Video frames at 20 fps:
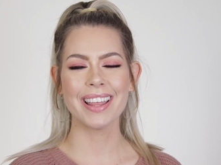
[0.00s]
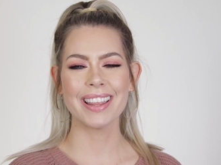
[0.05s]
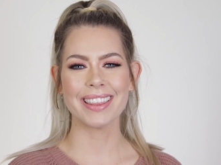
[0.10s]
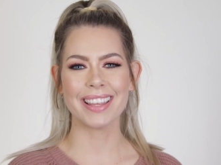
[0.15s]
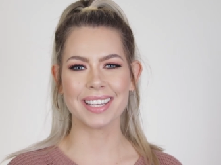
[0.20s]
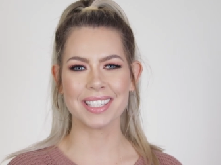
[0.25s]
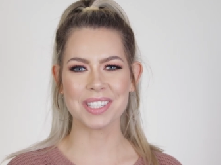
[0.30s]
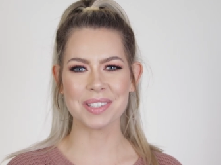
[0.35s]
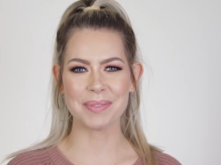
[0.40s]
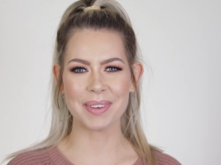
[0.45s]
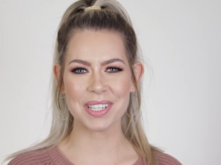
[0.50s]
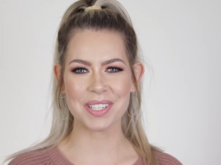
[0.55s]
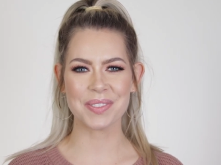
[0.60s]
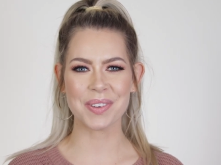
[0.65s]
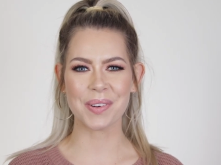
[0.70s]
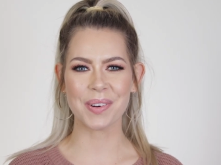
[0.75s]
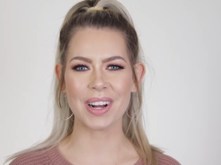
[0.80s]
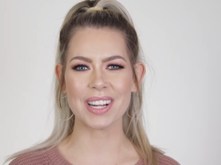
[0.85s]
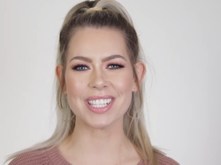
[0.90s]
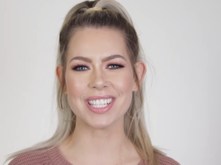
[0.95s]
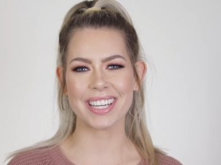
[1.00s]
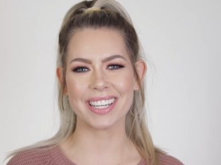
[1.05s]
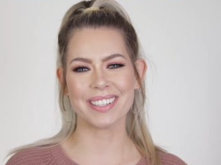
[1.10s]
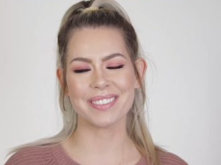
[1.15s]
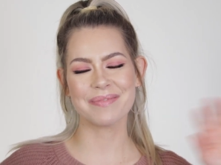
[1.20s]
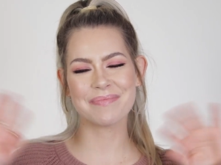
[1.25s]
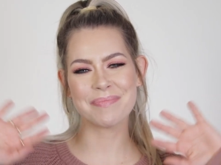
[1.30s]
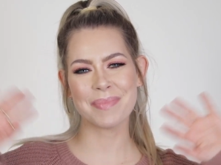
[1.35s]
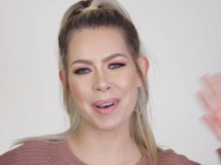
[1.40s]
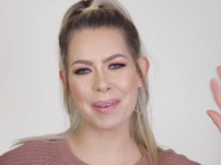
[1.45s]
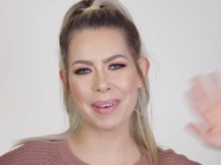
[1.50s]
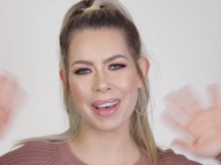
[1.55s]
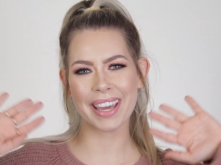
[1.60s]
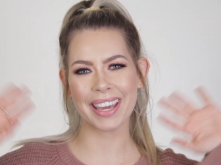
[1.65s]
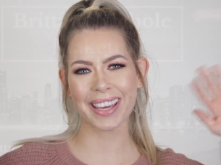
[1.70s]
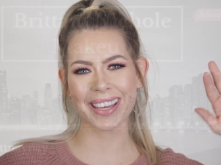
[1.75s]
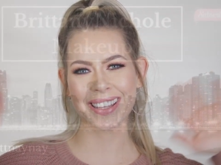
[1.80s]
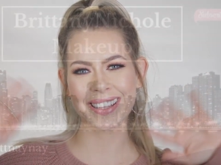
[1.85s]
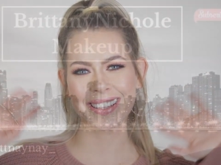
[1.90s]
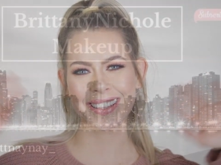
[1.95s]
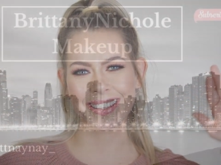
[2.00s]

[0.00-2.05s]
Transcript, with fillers: Thanks so much for watching. Bye-bye.